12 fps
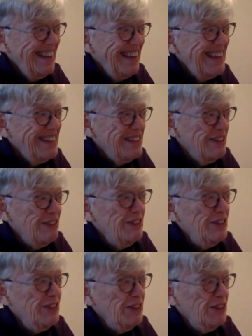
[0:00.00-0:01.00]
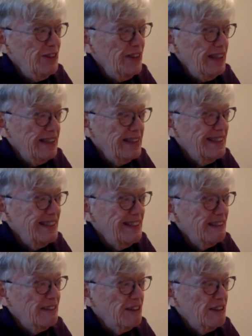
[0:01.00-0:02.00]
as you do all this
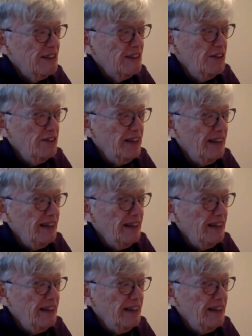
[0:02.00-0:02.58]
coloring.